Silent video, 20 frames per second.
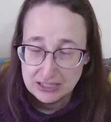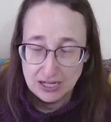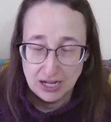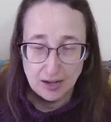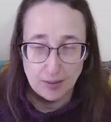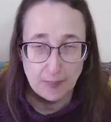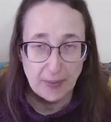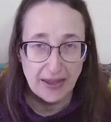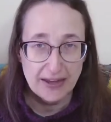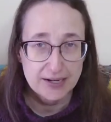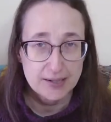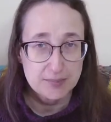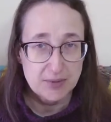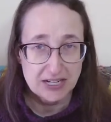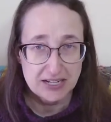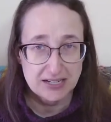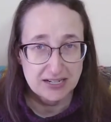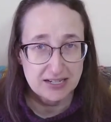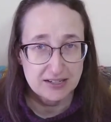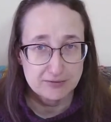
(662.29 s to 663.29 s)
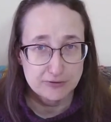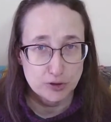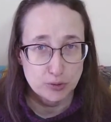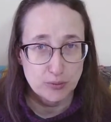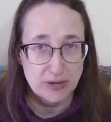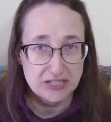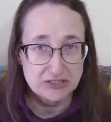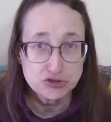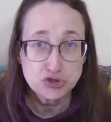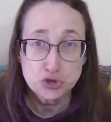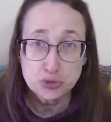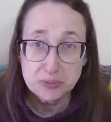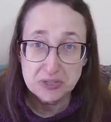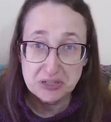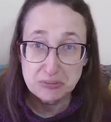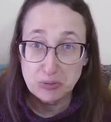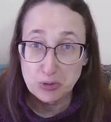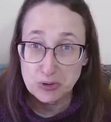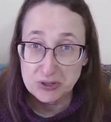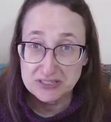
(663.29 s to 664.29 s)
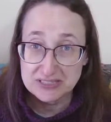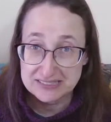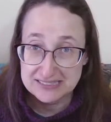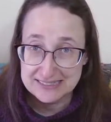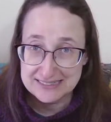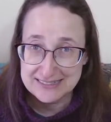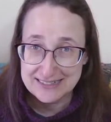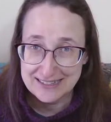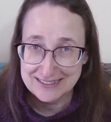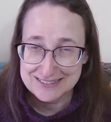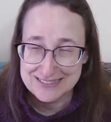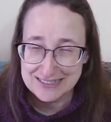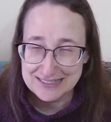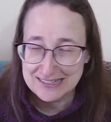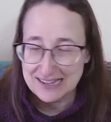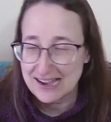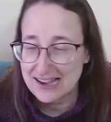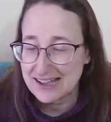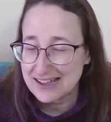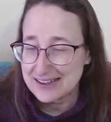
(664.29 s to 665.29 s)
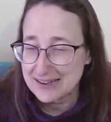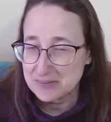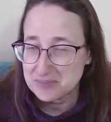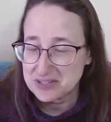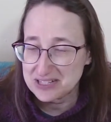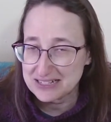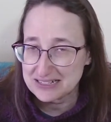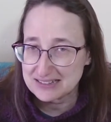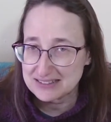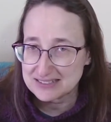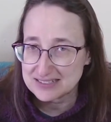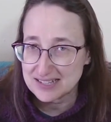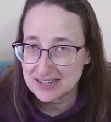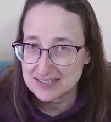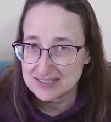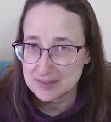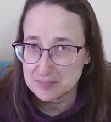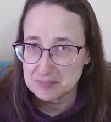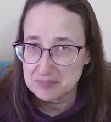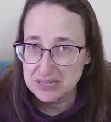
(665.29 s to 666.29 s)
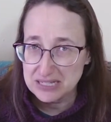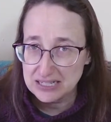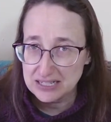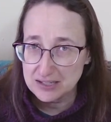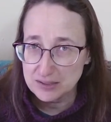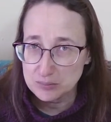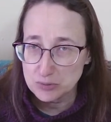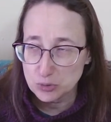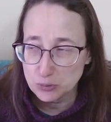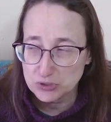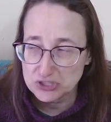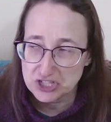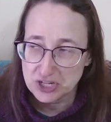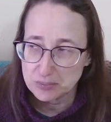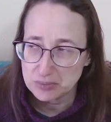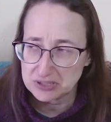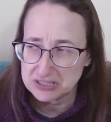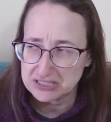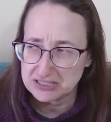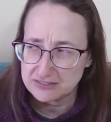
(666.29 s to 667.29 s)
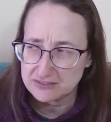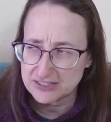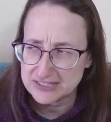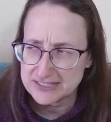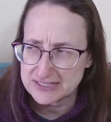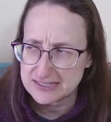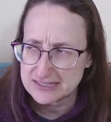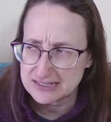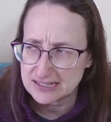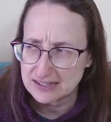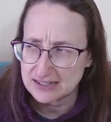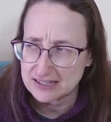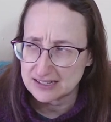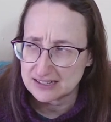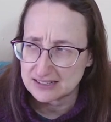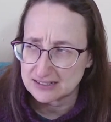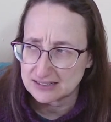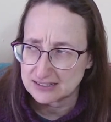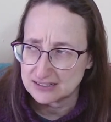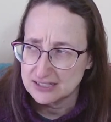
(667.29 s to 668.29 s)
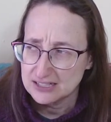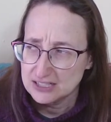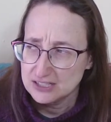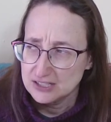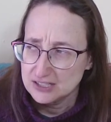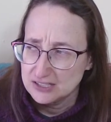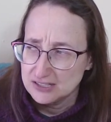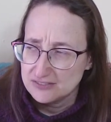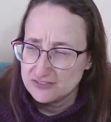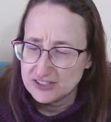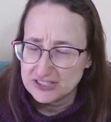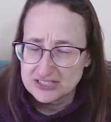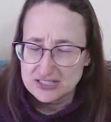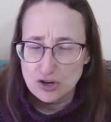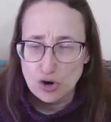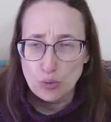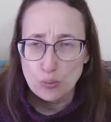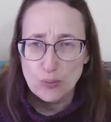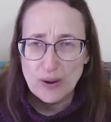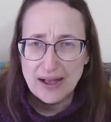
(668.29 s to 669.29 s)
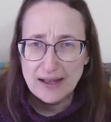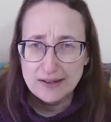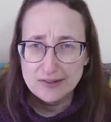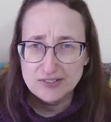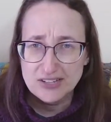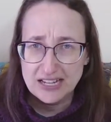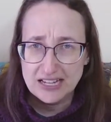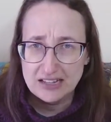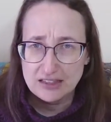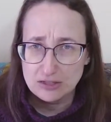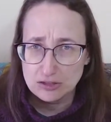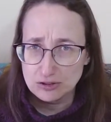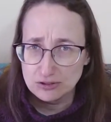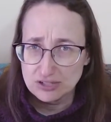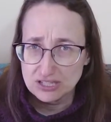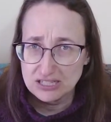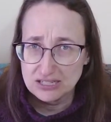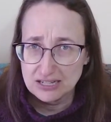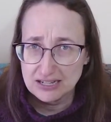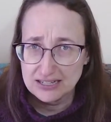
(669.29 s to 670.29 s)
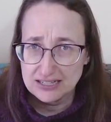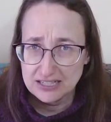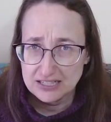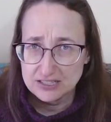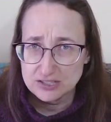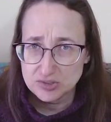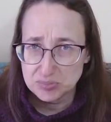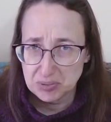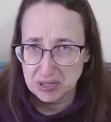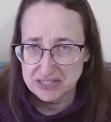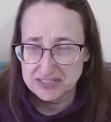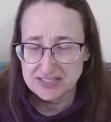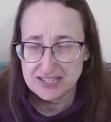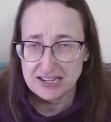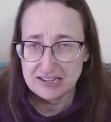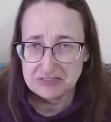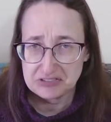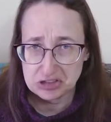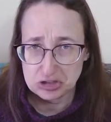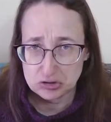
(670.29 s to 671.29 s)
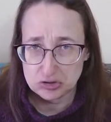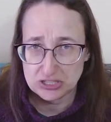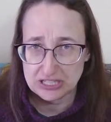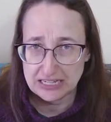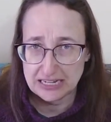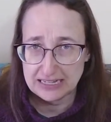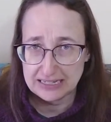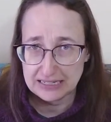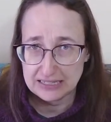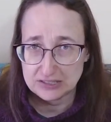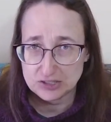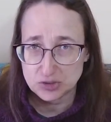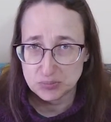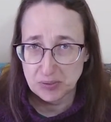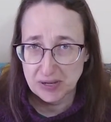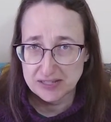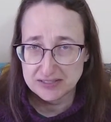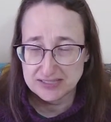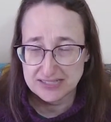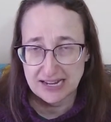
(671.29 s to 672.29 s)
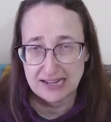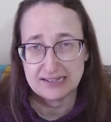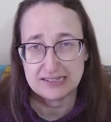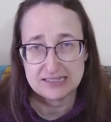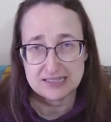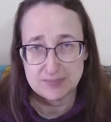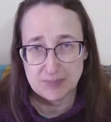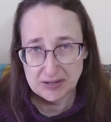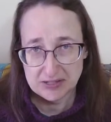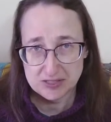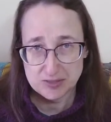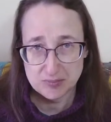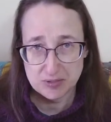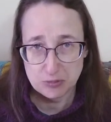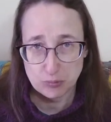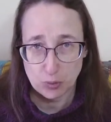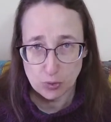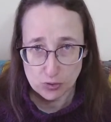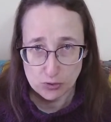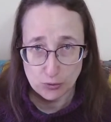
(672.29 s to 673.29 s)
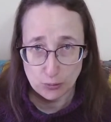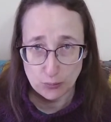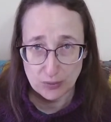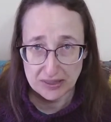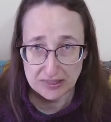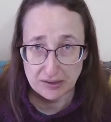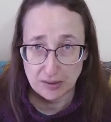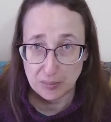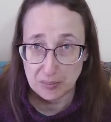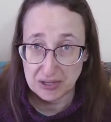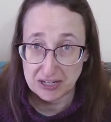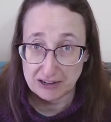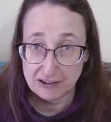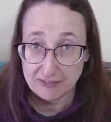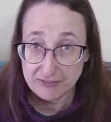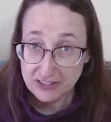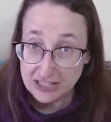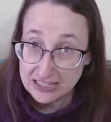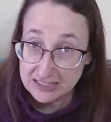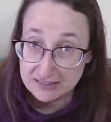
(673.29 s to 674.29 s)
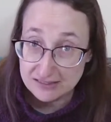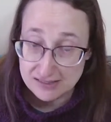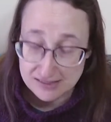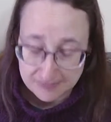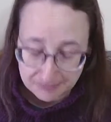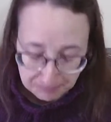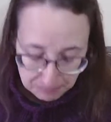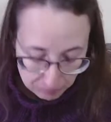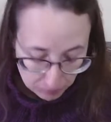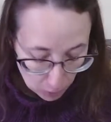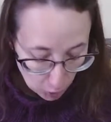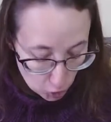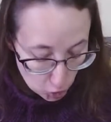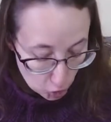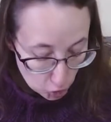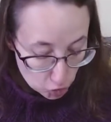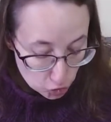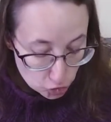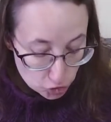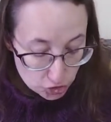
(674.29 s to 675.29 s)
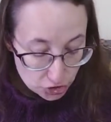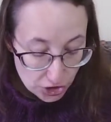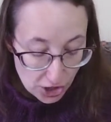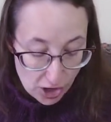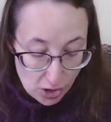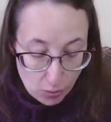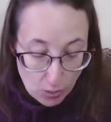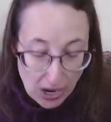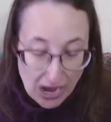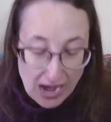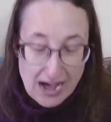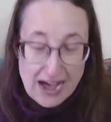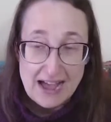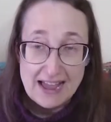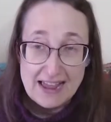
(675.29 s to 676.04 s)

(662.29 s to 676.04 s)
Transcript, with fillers: And I'm not going to give away too many more details. I am knitting the size medium, which I believe is... fits around a 39-inch bust. I have a 38-inch bust, and it's meant to be worn with a bit of ease. So I